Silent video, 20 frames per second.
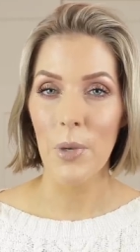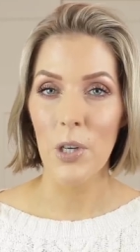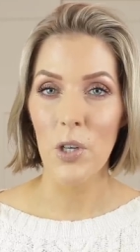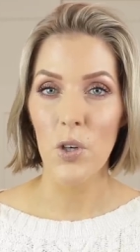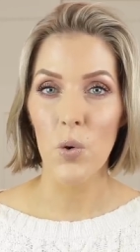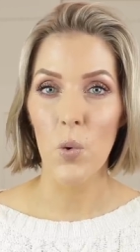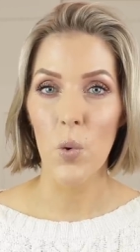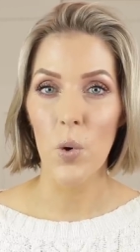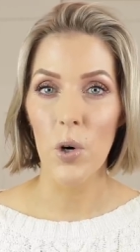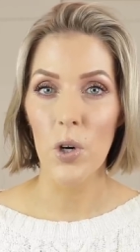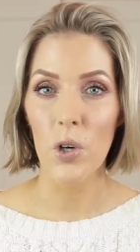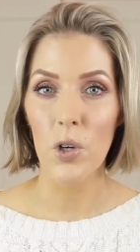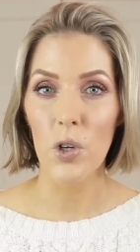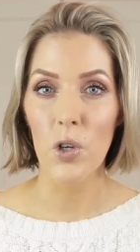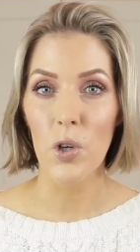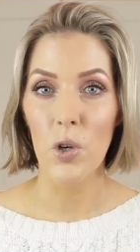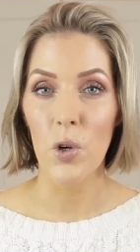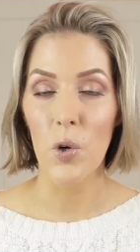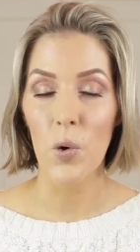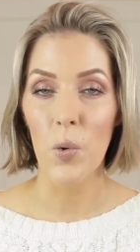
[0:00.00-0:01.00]
be sure
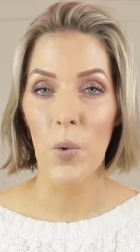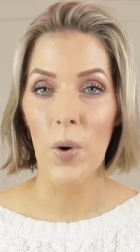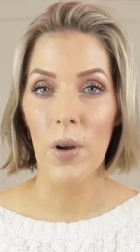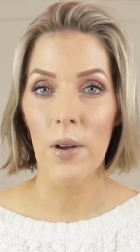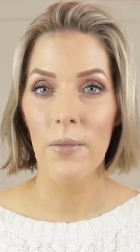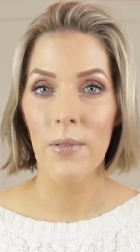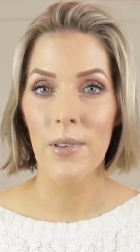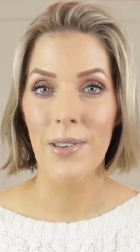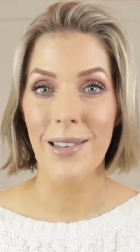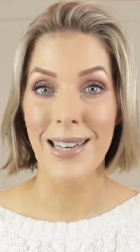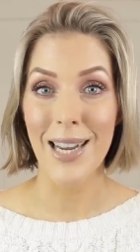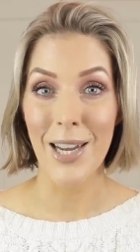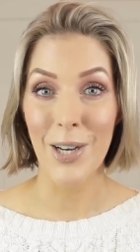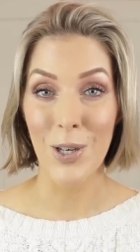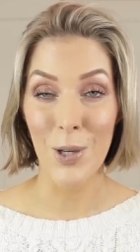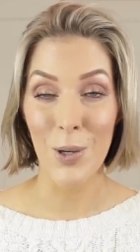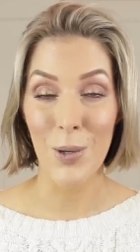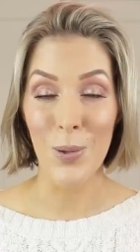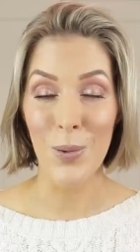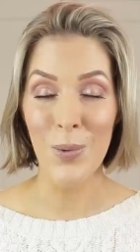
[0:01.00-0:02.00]
to stay
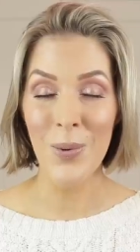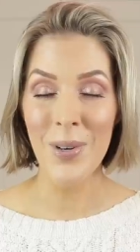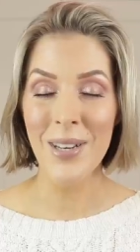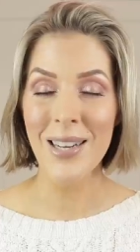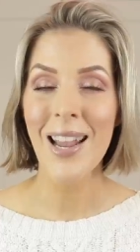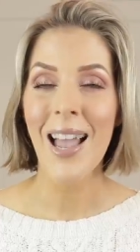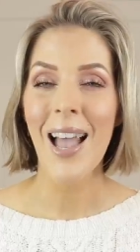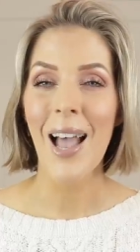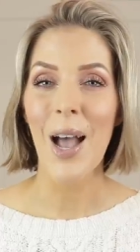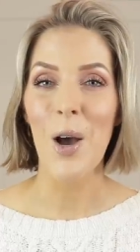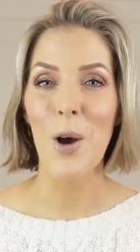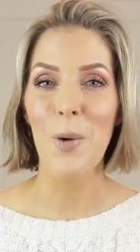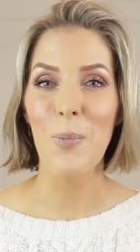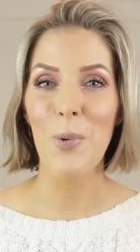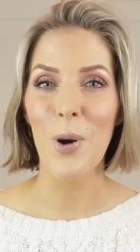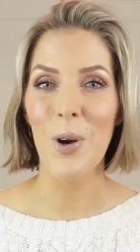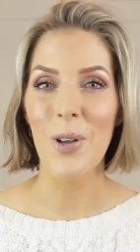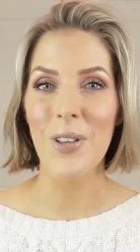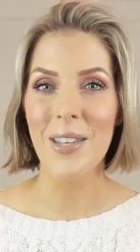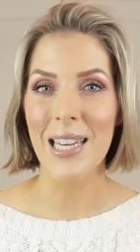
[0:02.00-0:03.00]
tuned. I hope
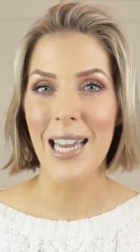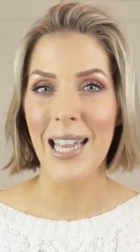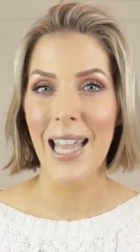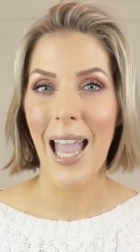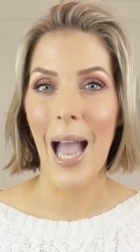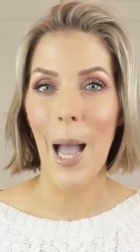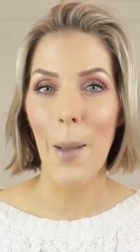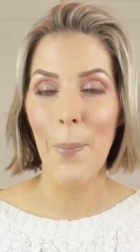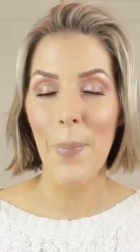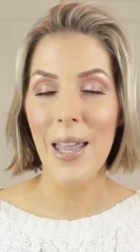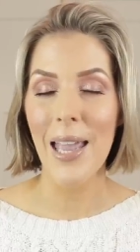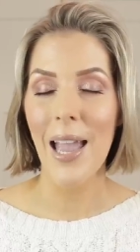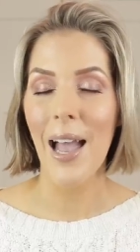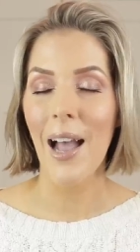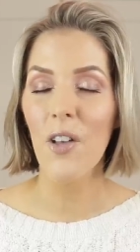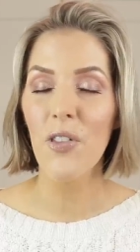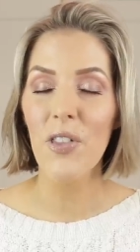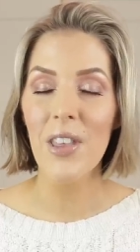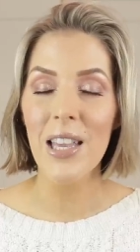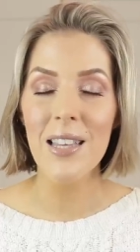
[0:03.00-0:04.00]
you're all staying happy,
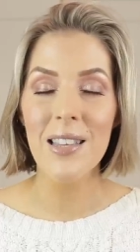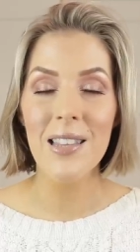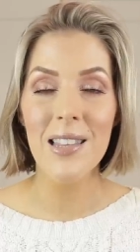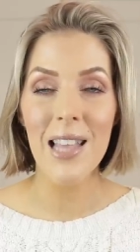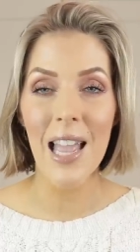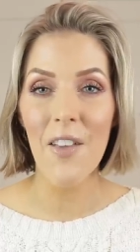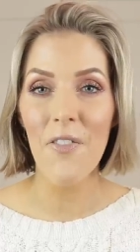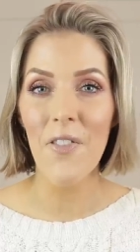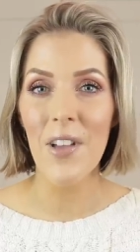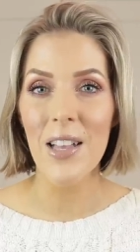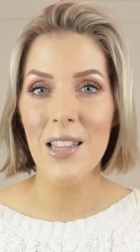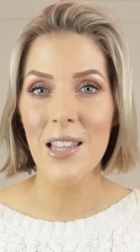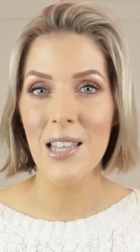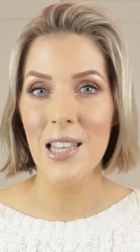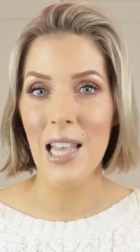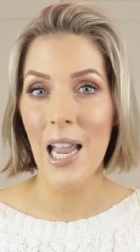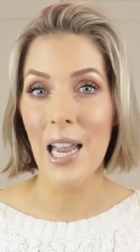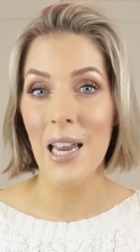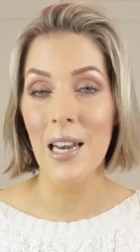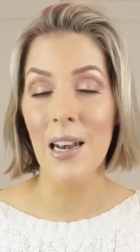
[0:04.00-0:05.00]
healthy, safe, and
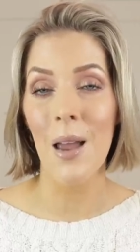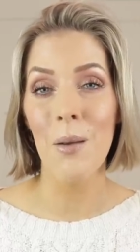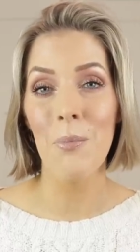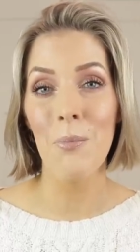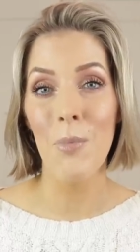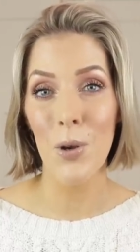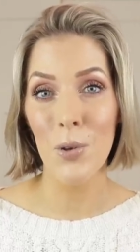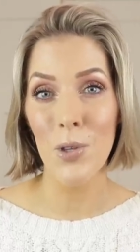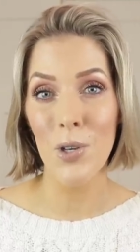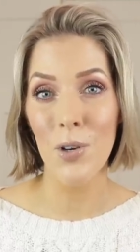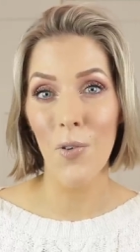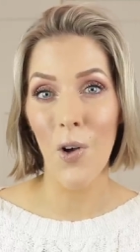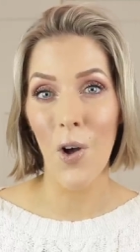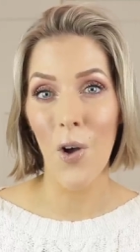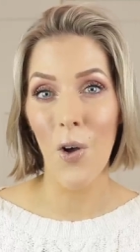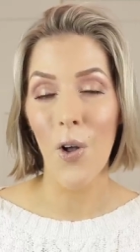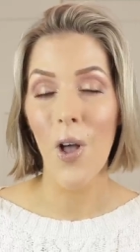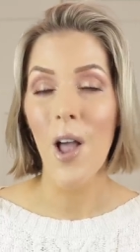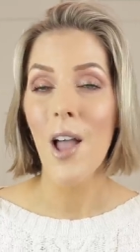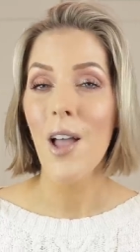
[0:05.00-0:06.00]
sane, and most of
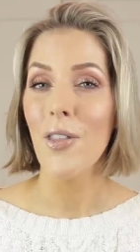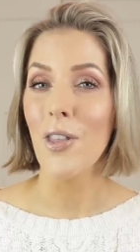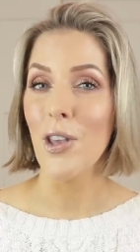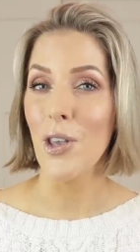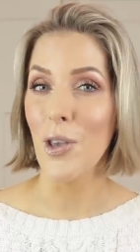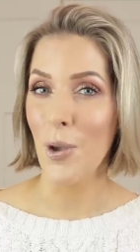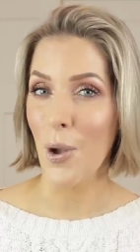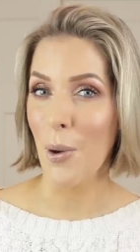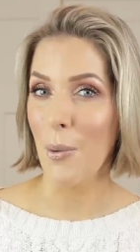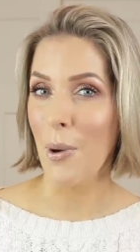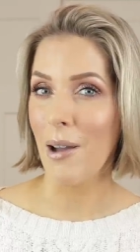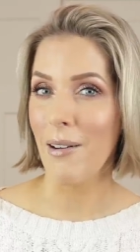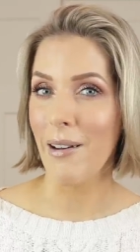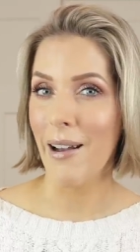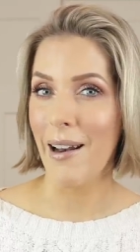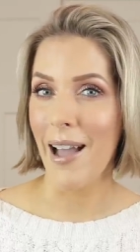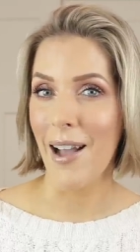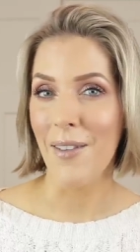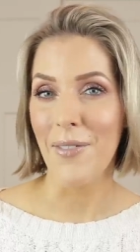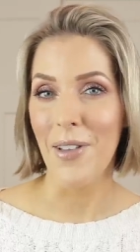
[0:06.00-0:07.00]
all, that you go out
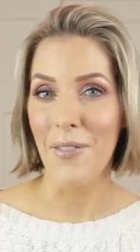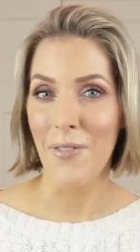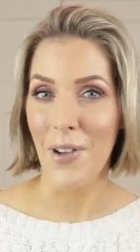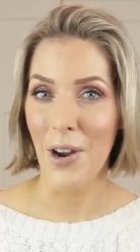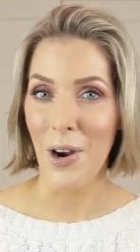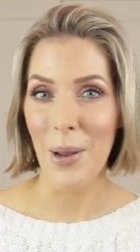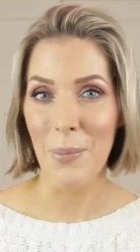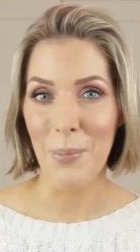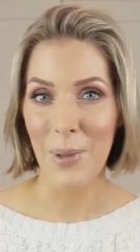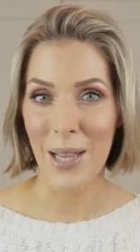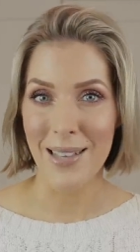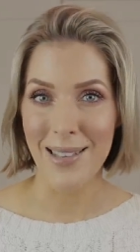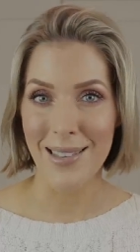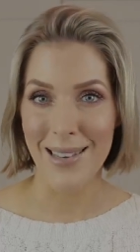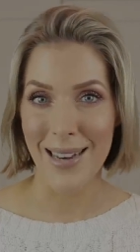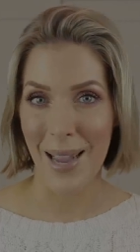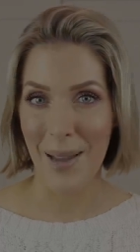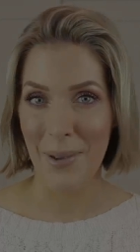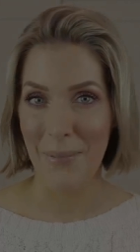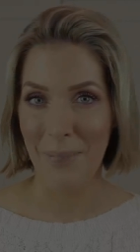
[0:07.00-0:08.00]
and have a very blessed
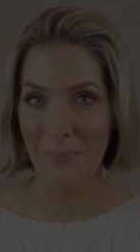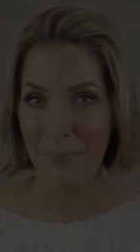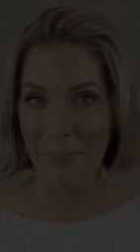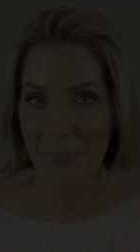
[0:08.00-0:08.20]
day.